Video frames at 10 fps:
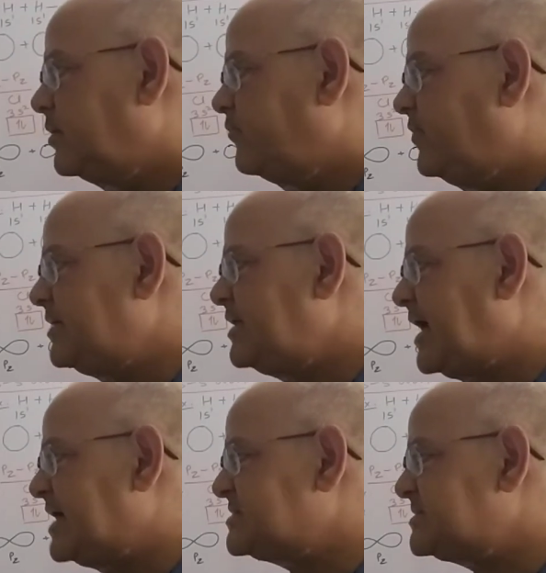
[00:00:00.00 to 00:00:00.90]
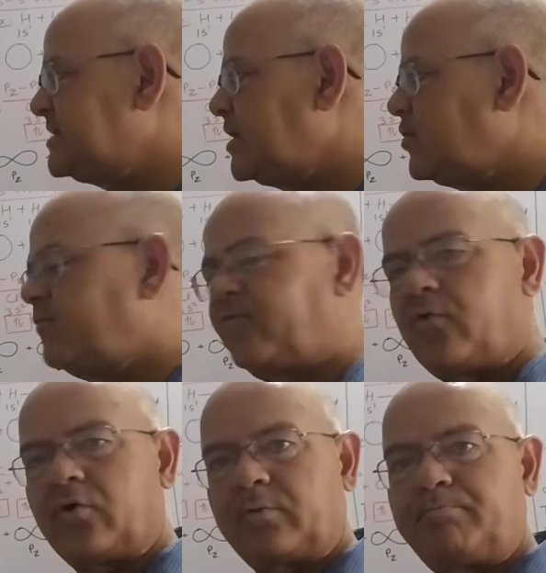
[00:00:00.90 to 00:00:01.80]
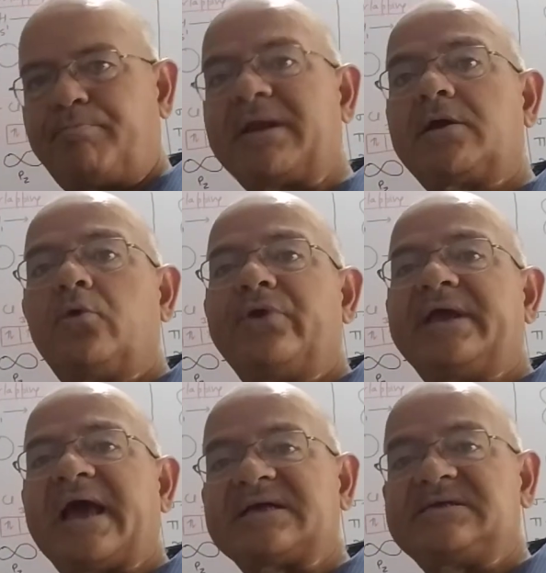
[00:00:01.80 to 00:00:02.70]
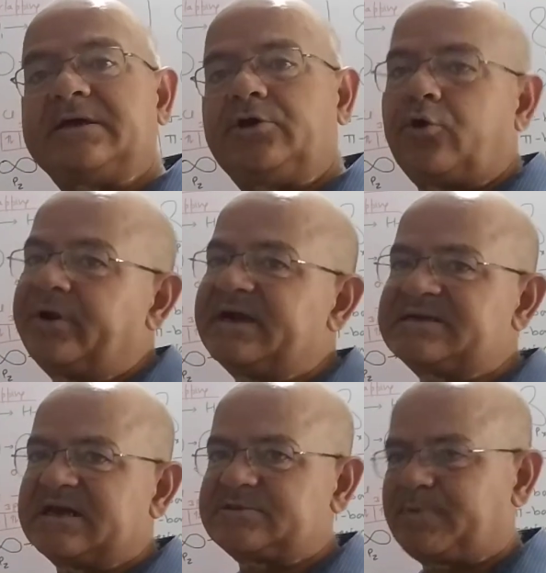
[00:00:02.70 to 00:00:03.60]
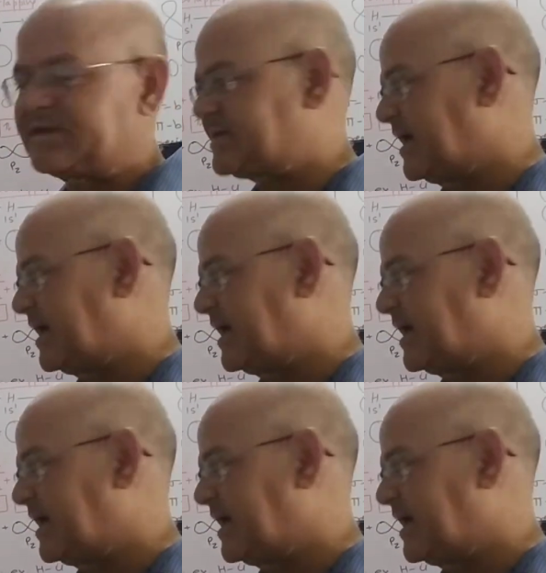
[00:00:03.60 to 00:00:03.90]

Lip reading: when the HClO4 perchloric acid donates H plus